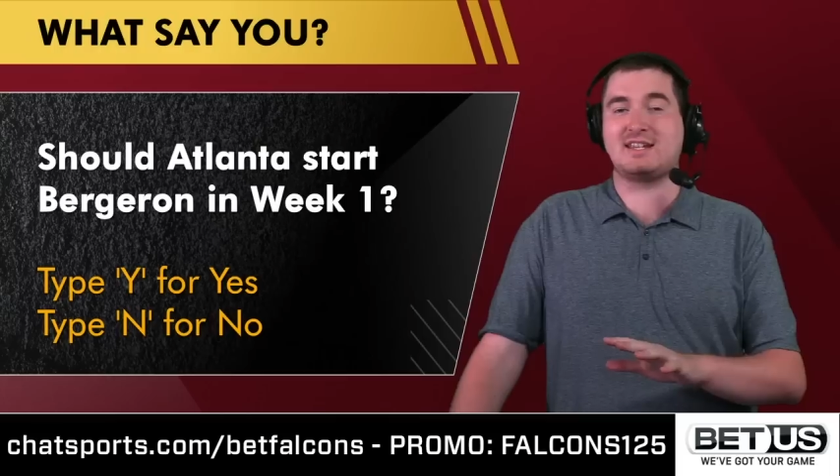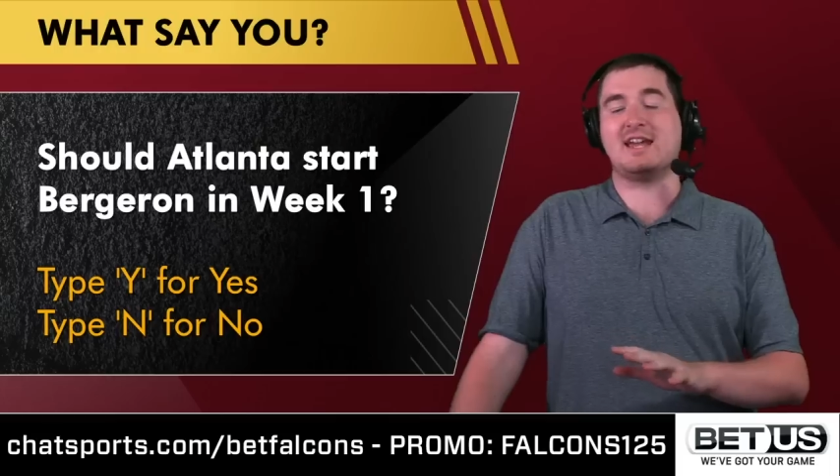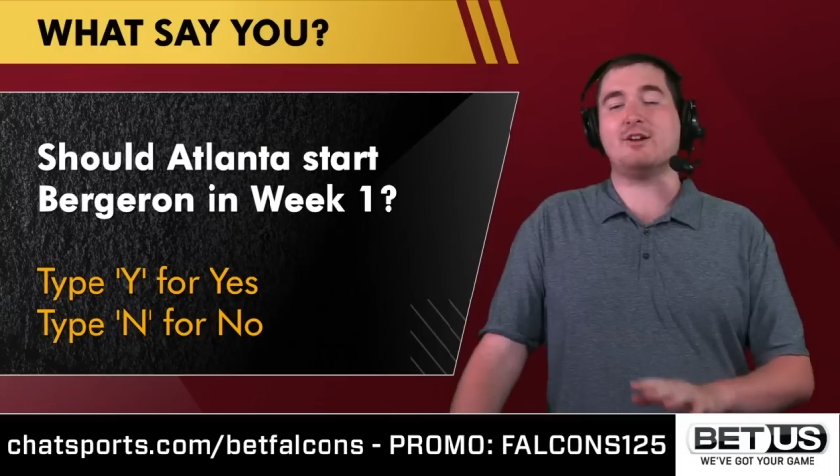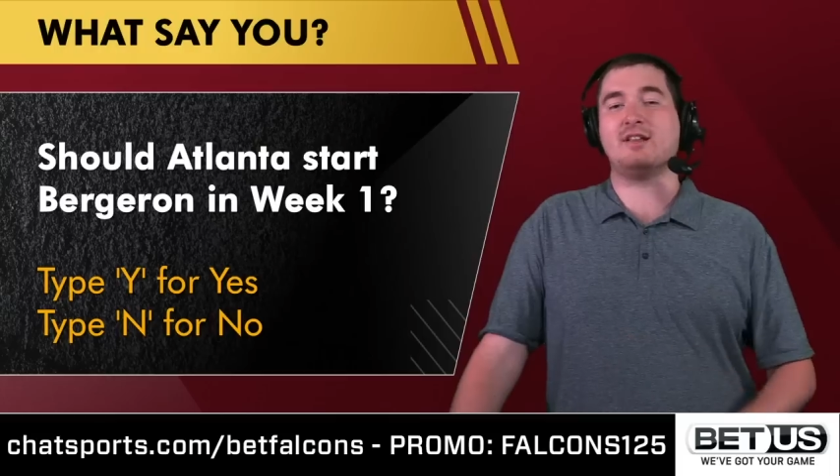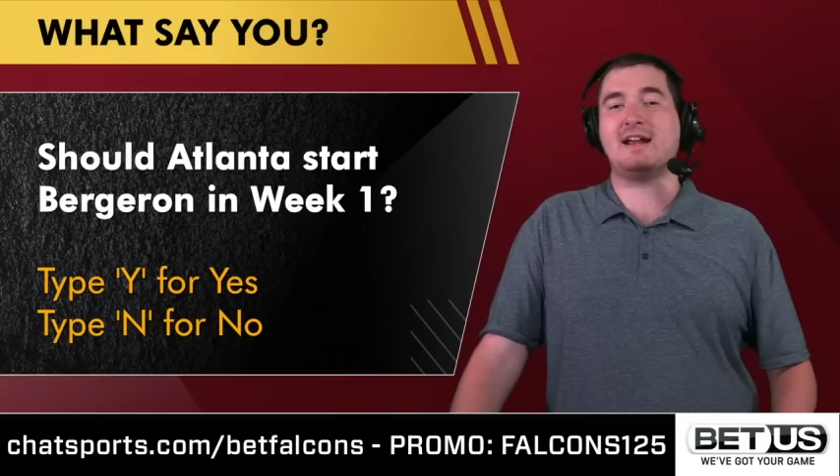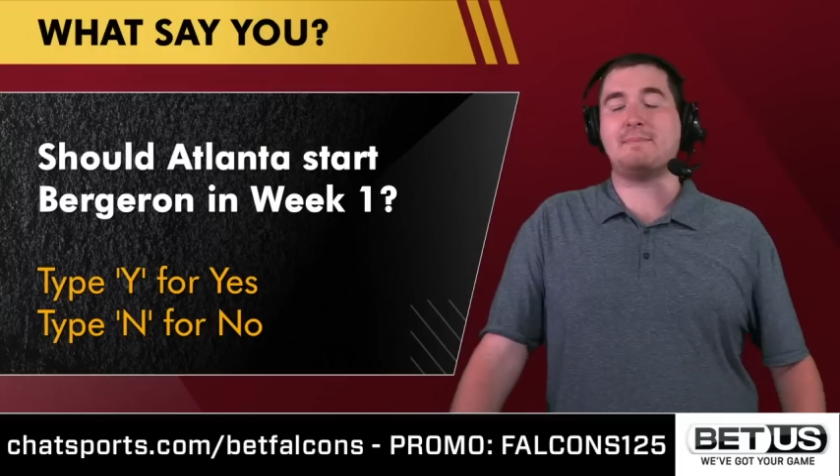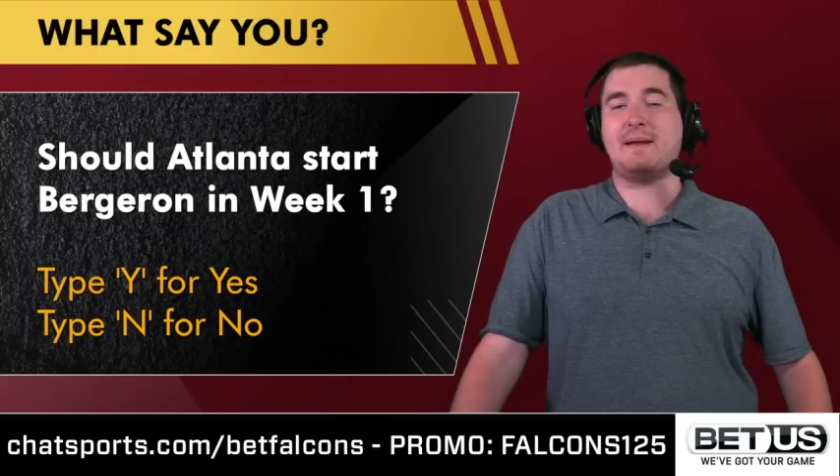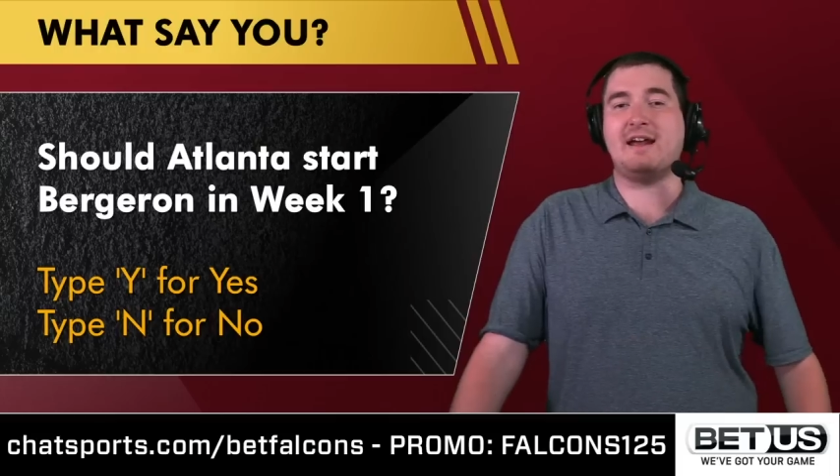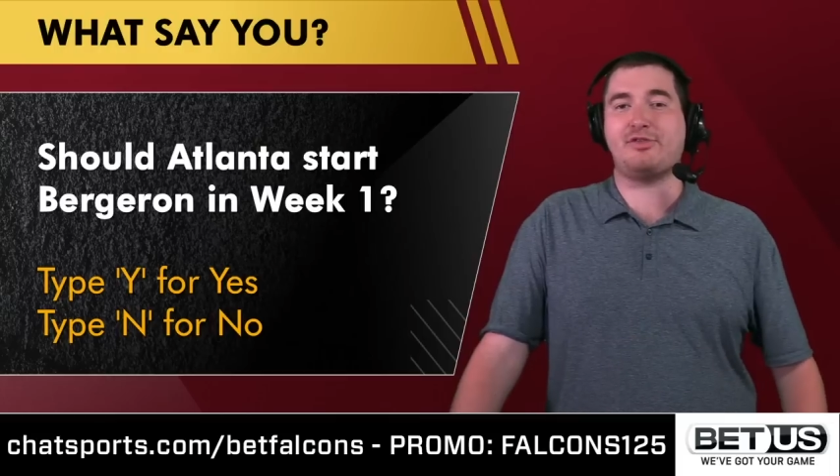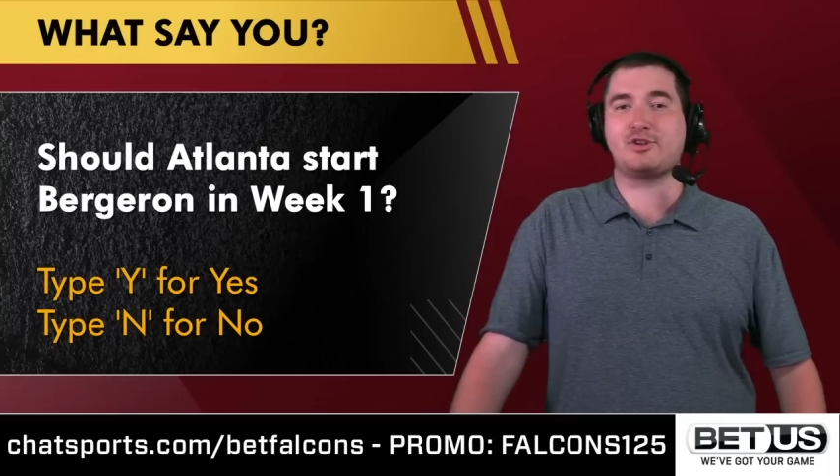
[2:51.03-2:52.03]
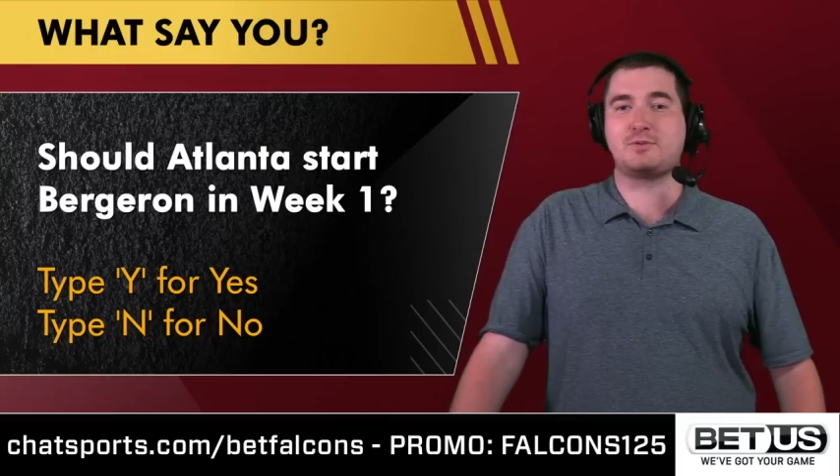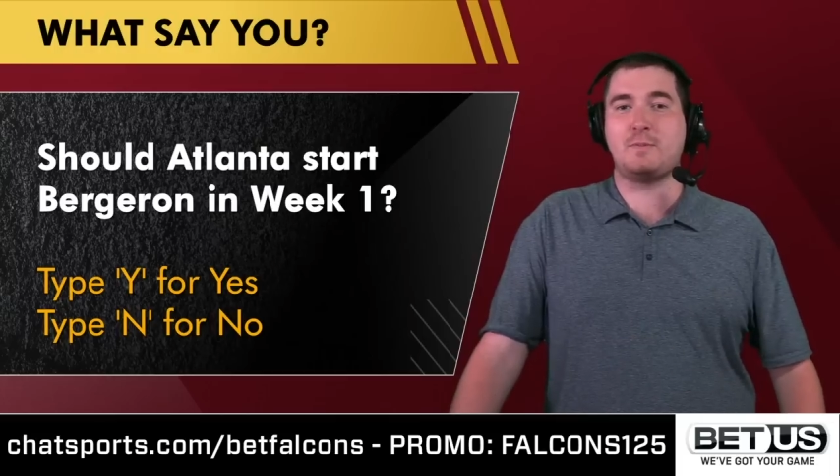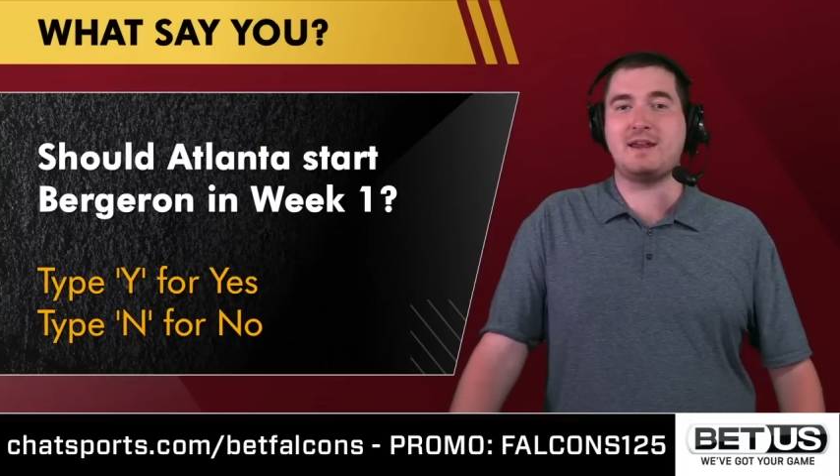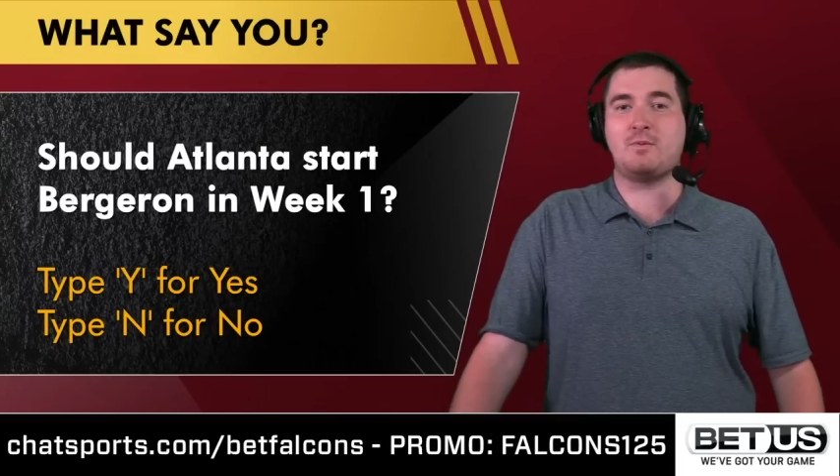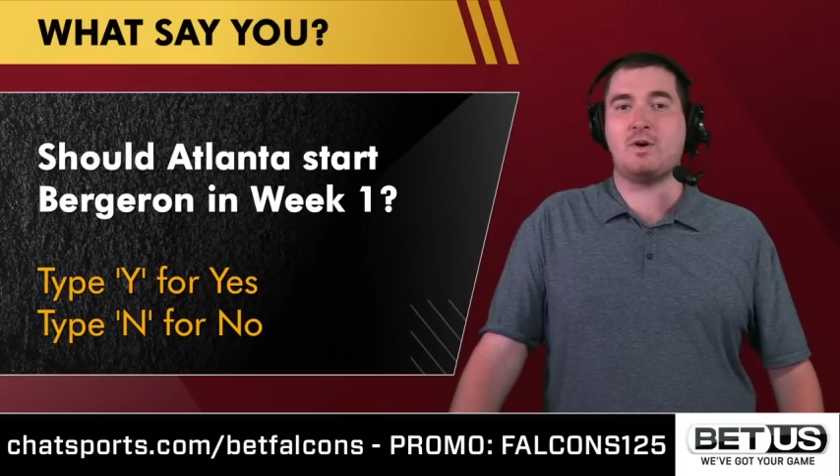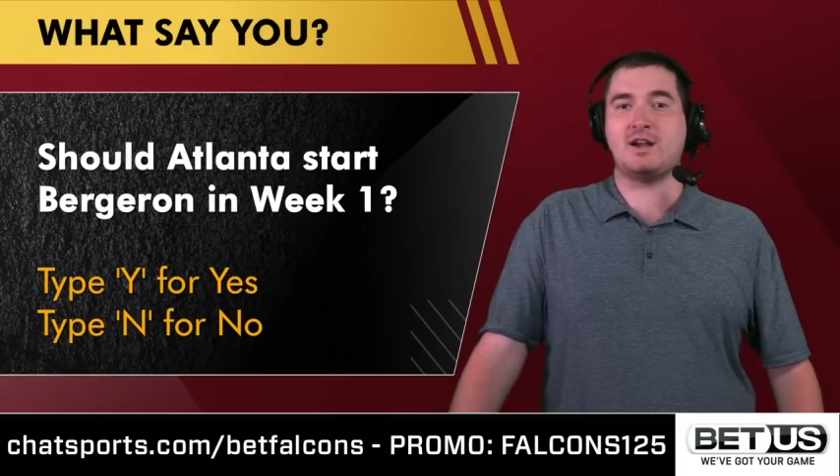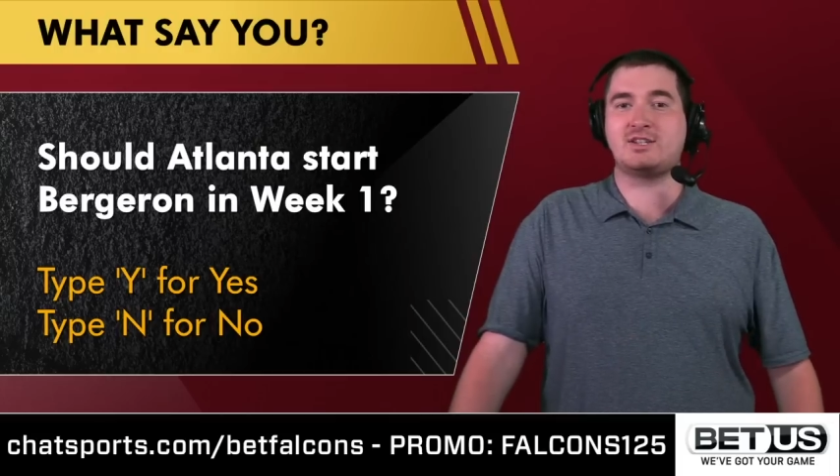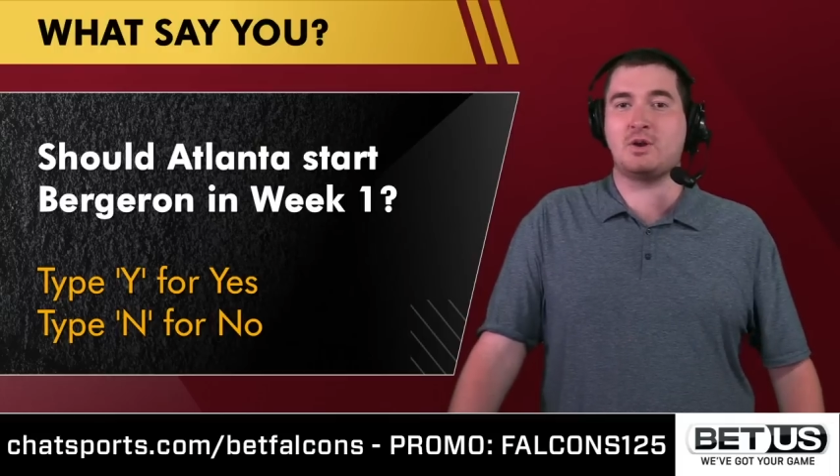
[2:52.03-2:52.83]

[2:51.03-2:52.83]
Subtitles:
Carolina Panthers week one.